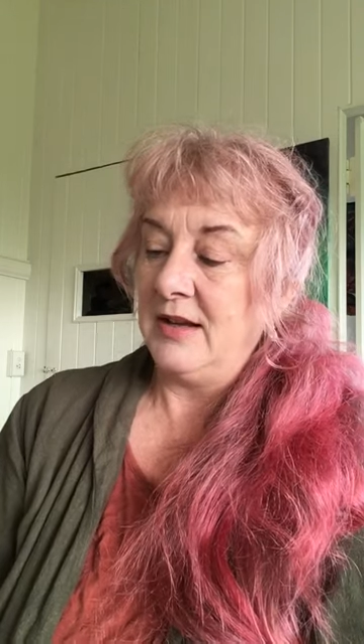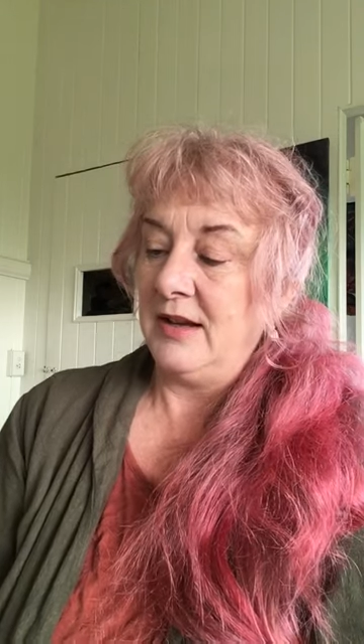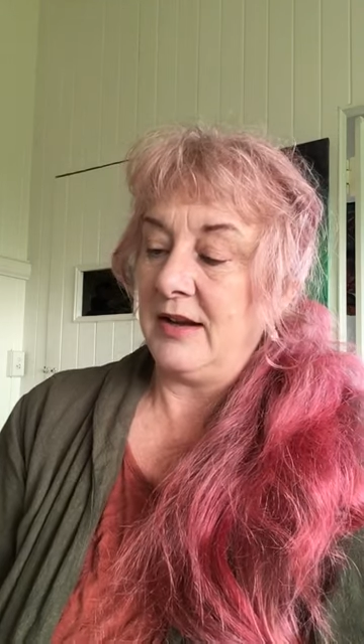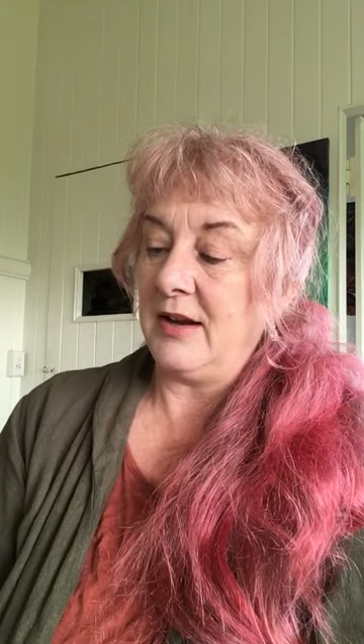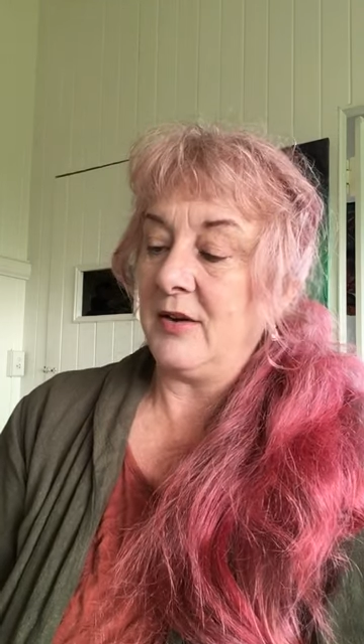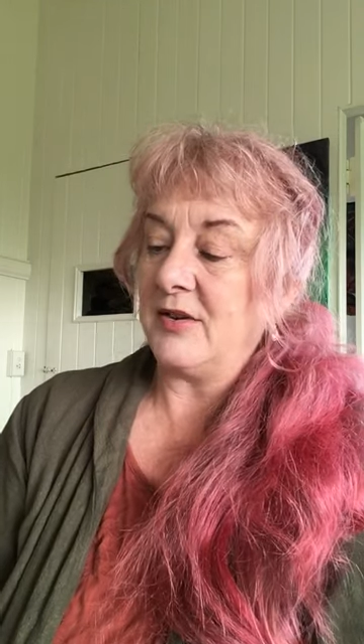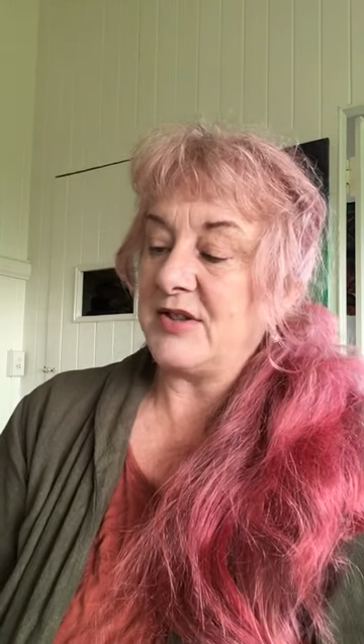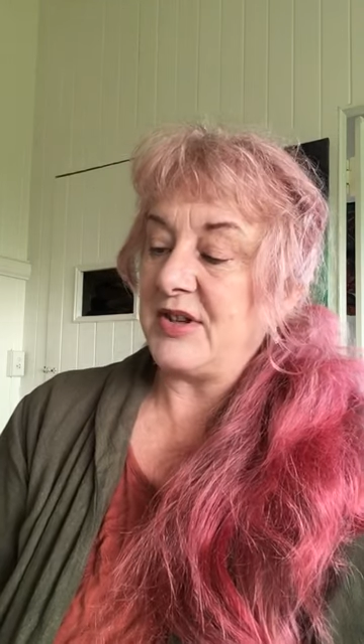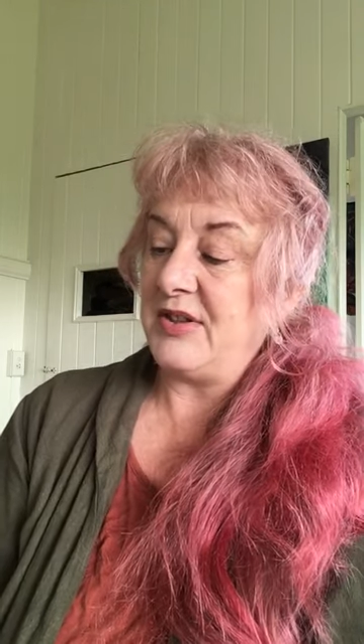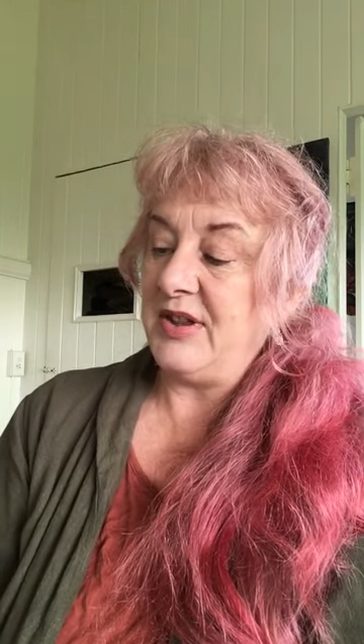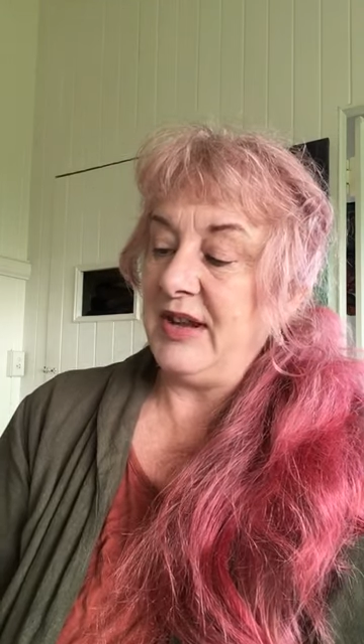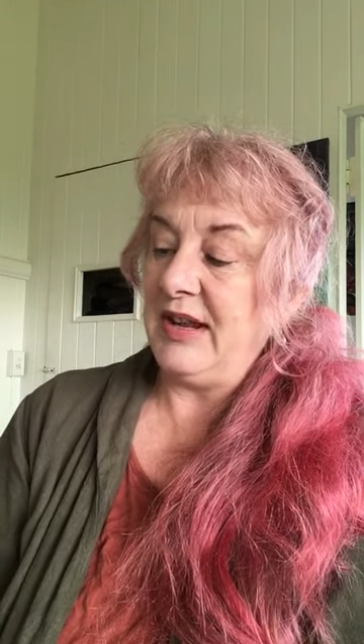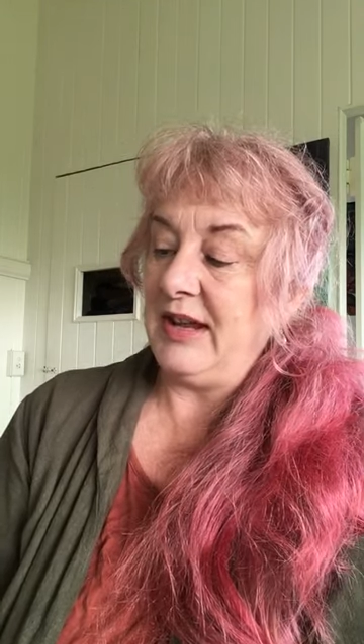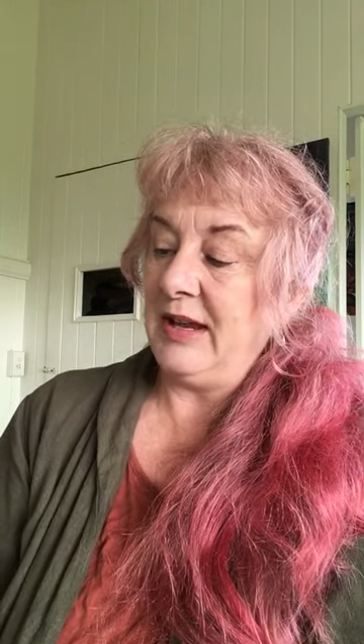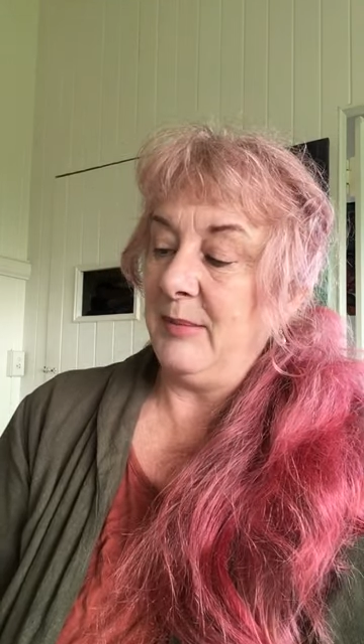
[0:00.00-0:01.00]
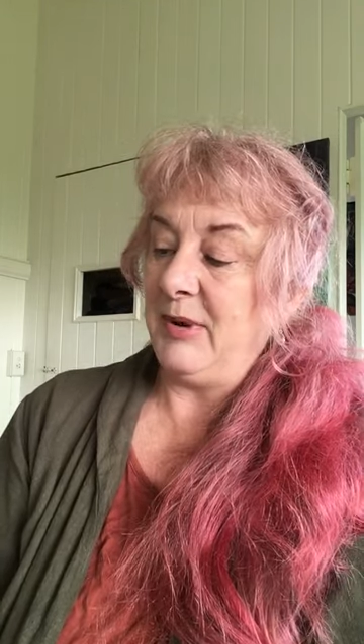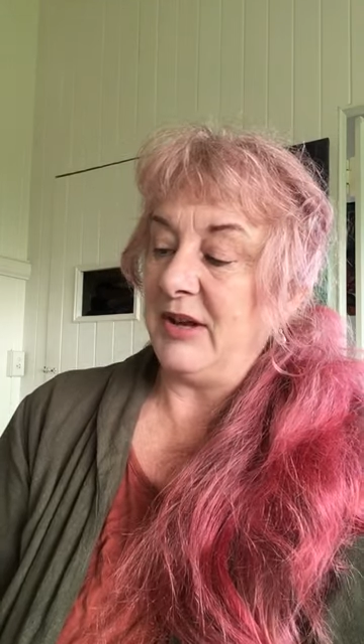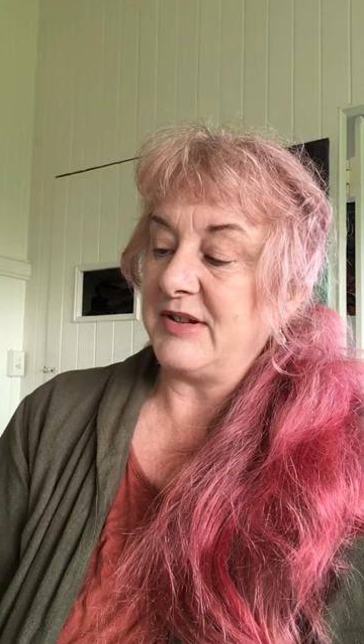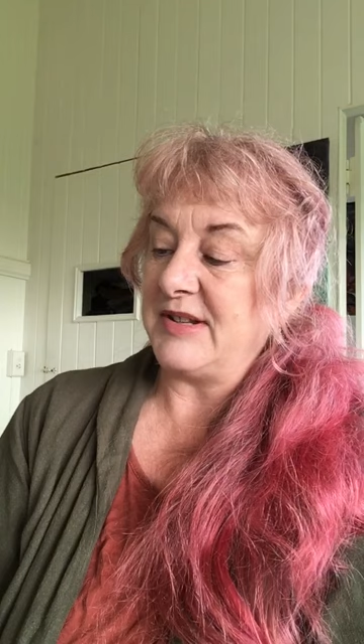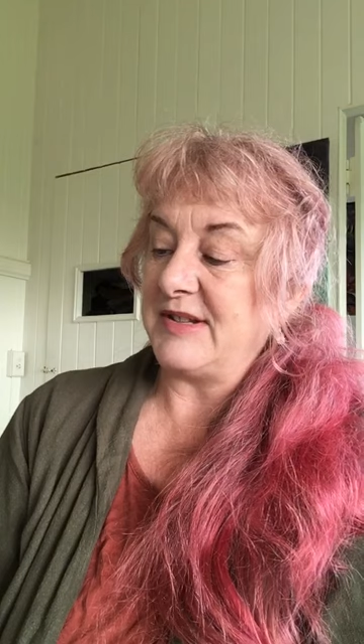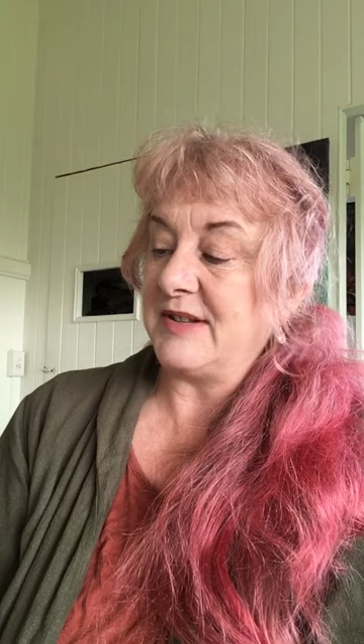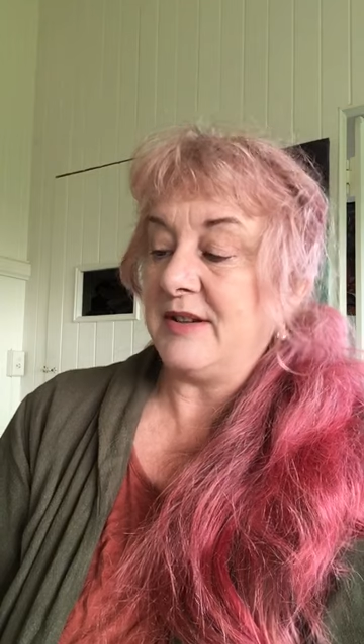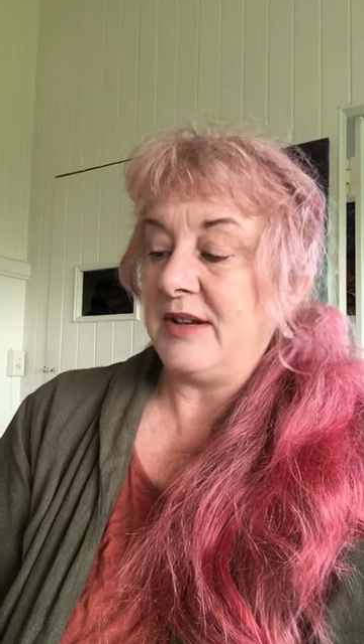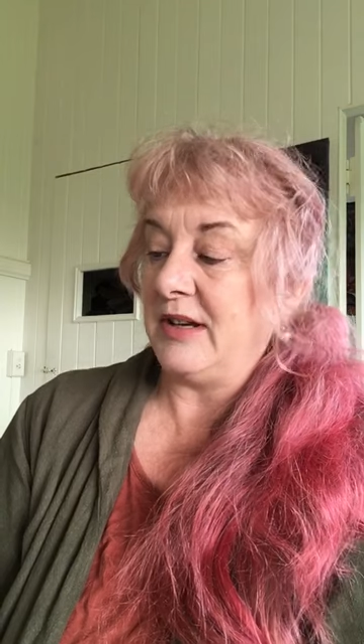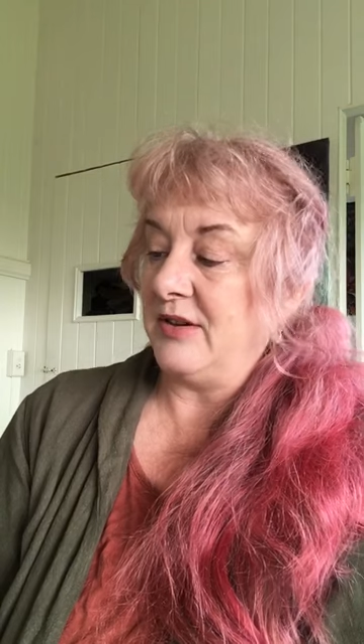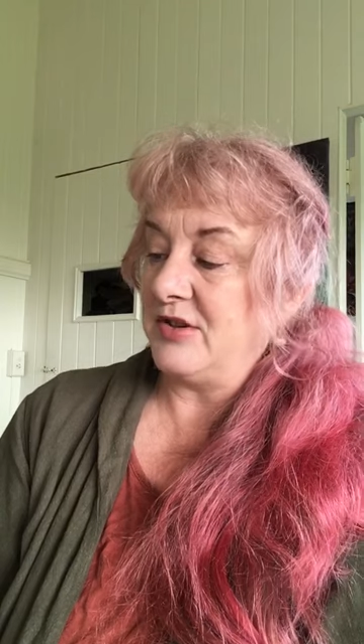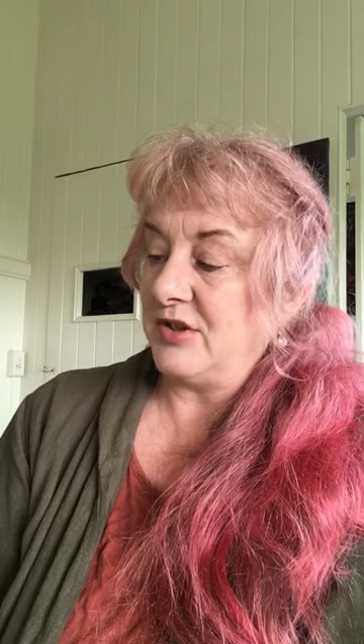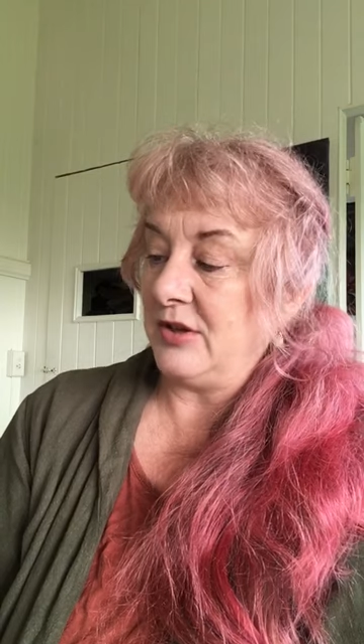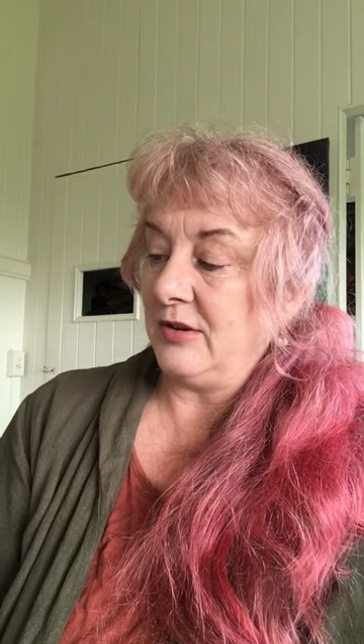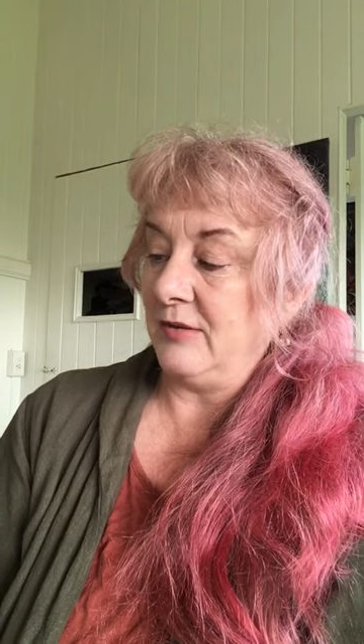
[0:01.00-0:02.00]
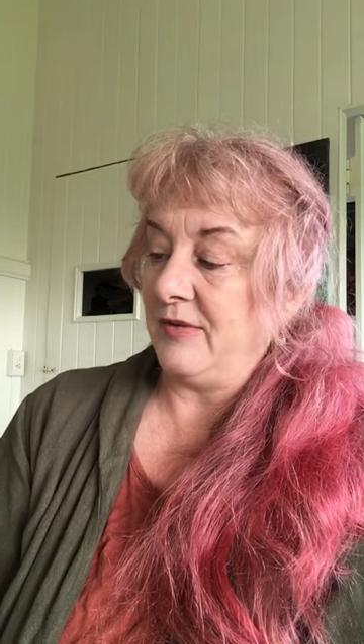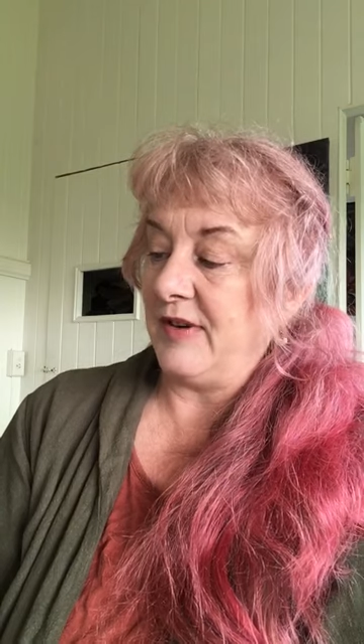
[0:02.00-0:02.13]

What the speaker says: And I got to thinking about designing a journal